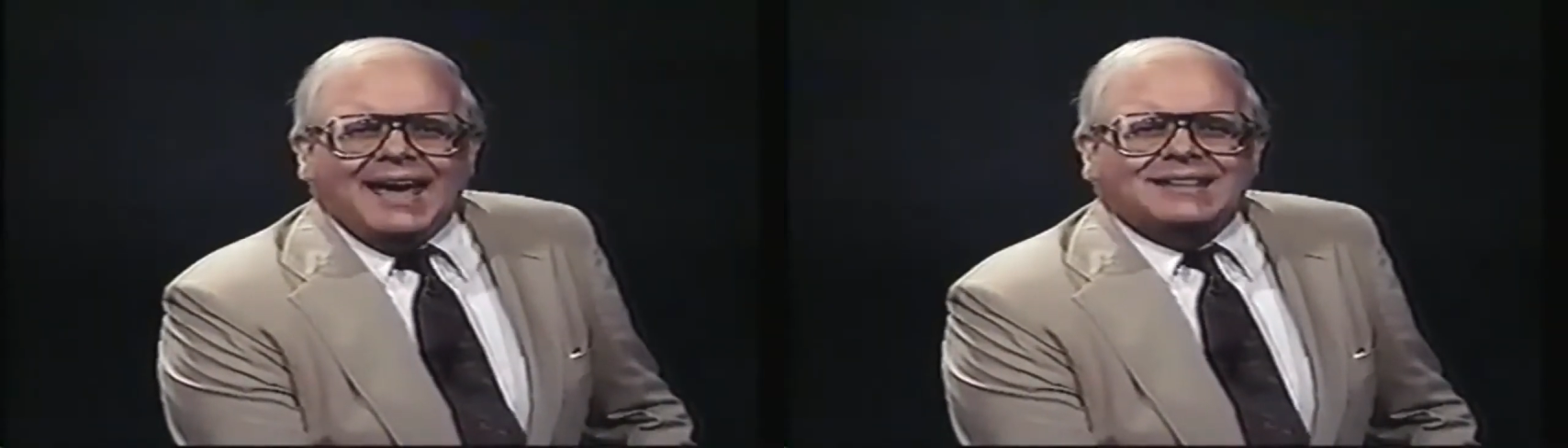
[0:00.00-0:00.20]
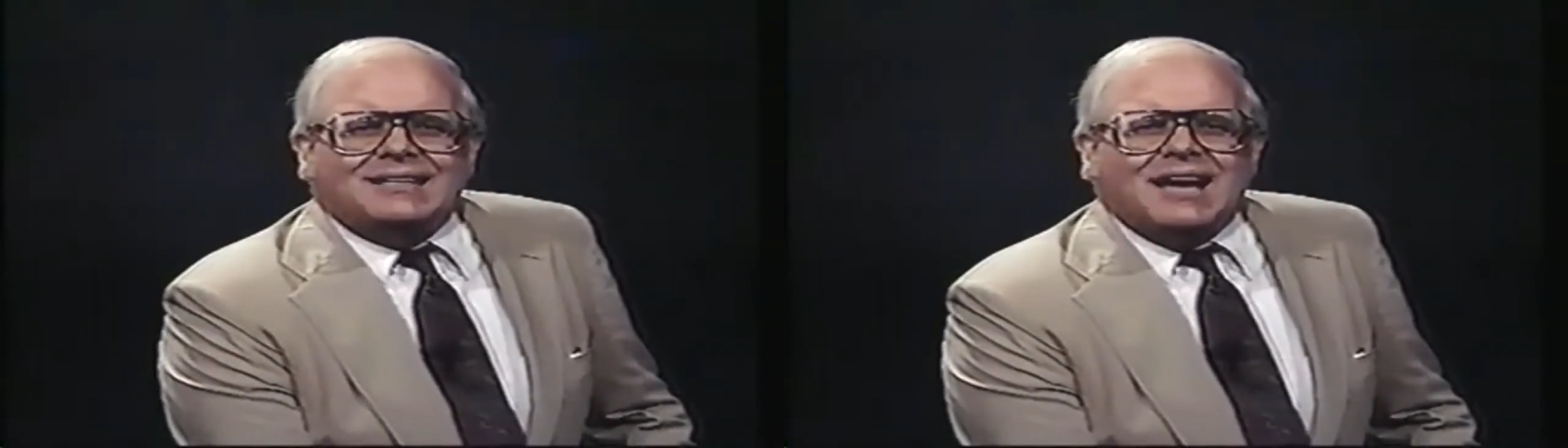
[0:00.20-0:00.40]

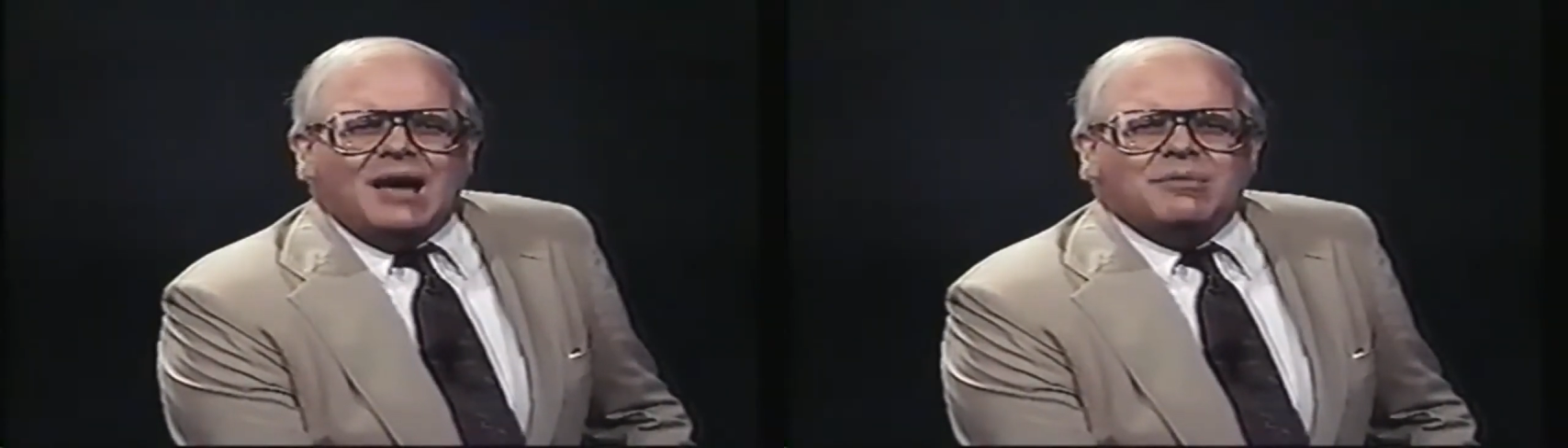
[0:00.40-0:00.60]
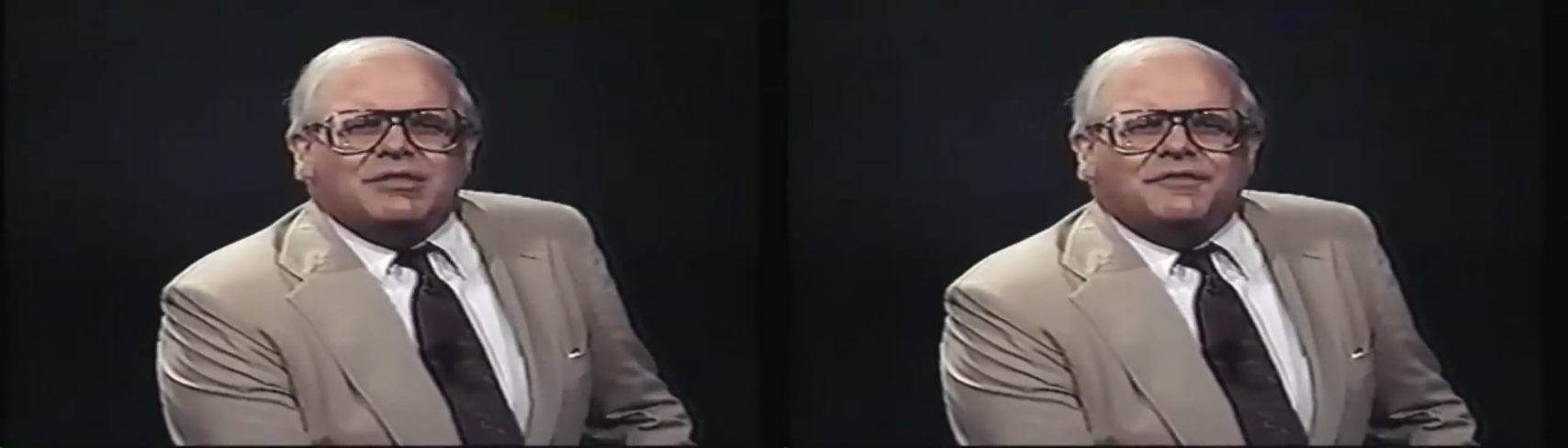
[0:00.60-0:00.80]
At the
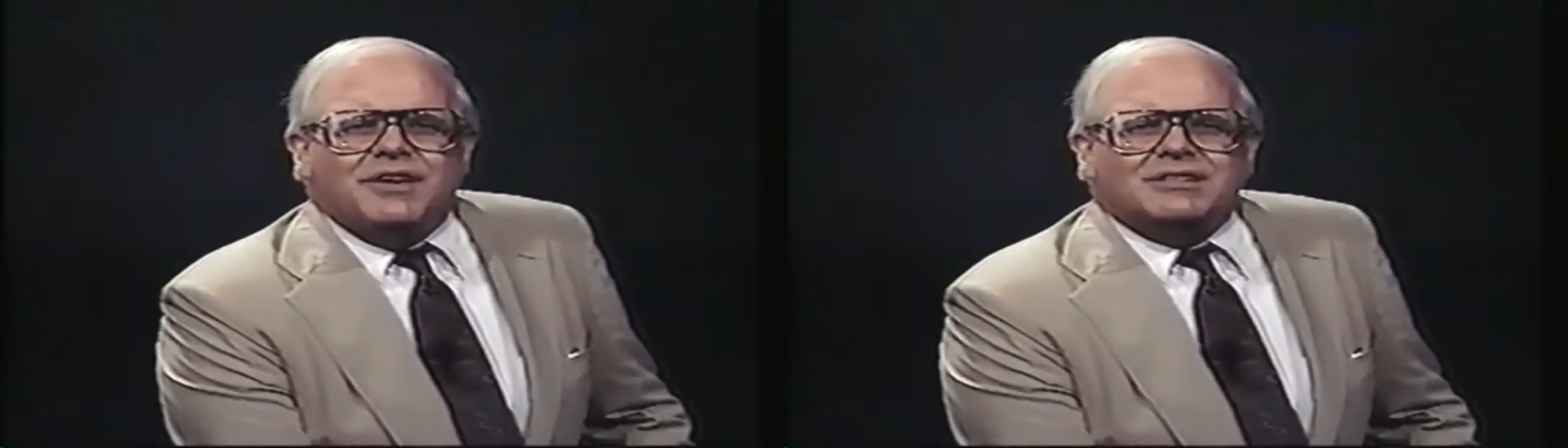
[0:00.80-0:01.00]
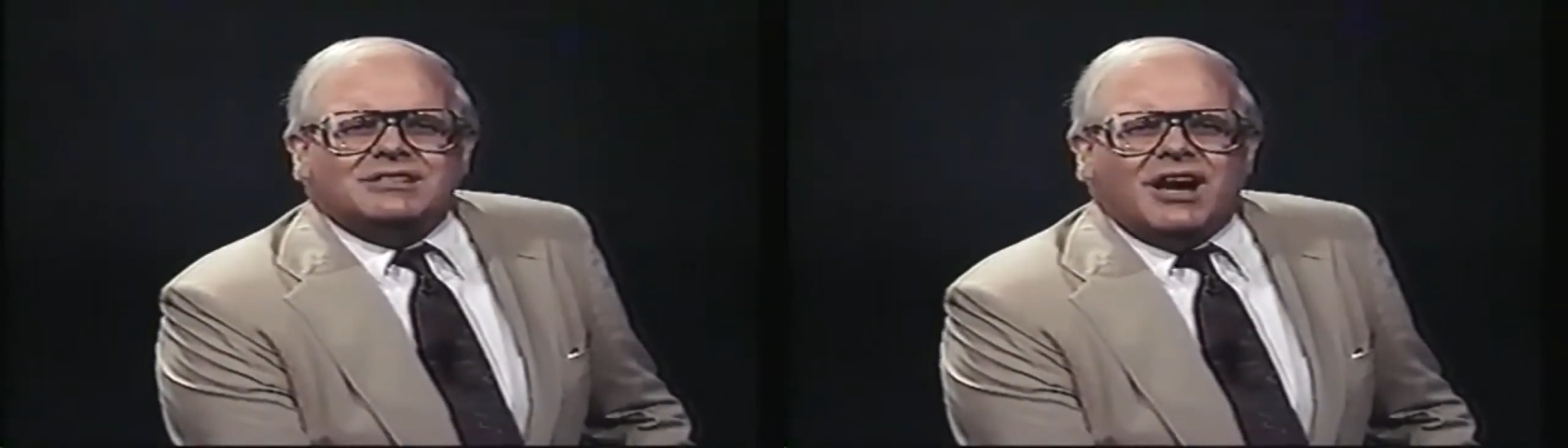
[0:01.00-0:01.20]
time of the
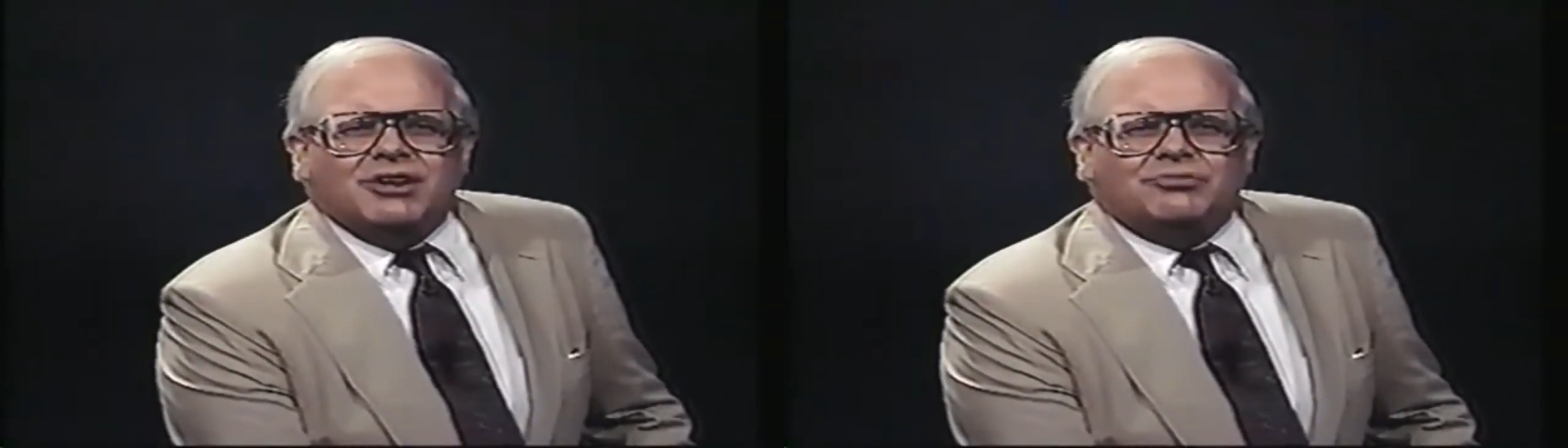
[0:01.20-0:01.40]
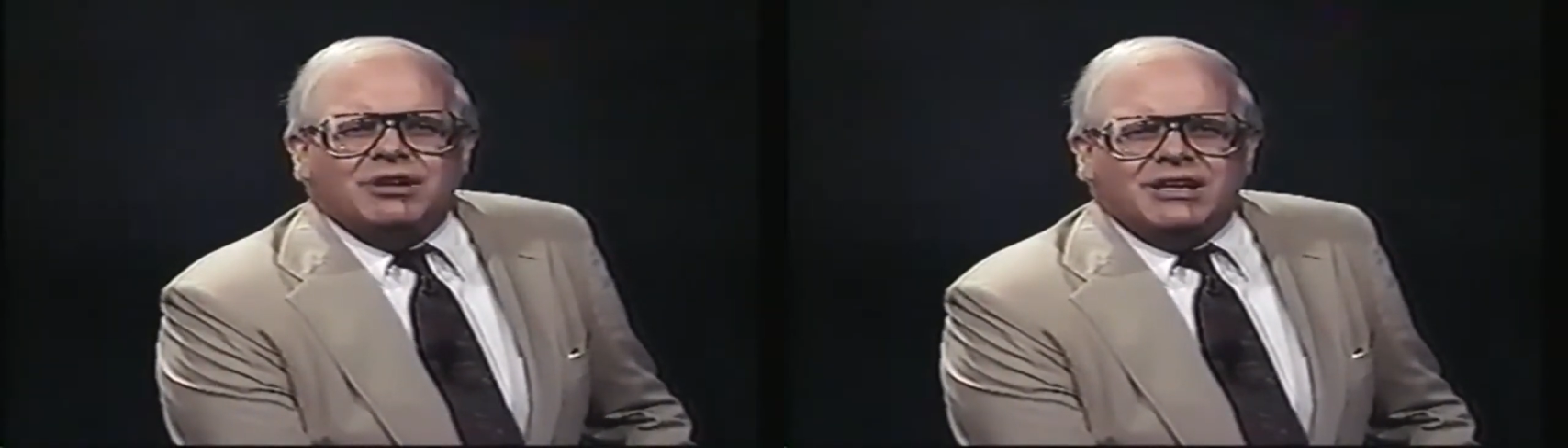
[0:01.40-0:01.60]

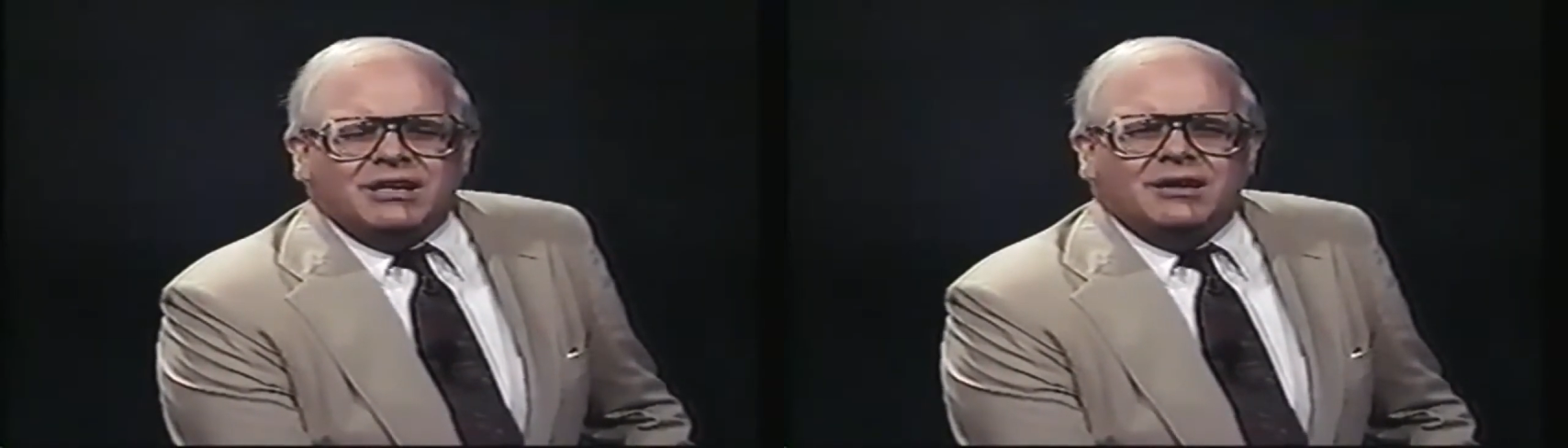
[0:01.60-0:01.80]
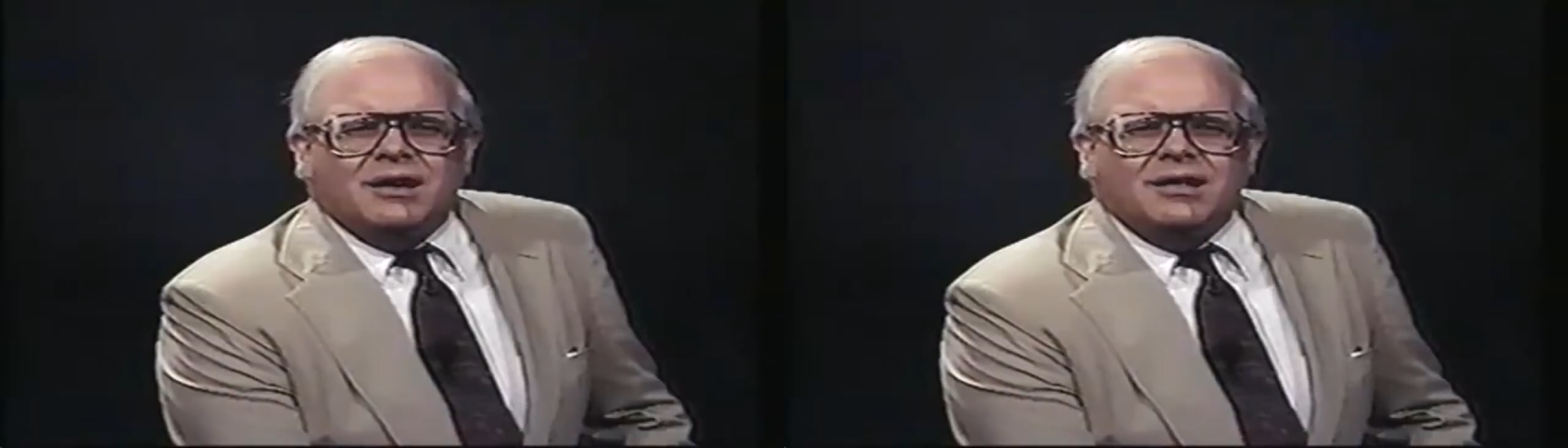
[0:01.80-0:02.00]
Versailles Treaty,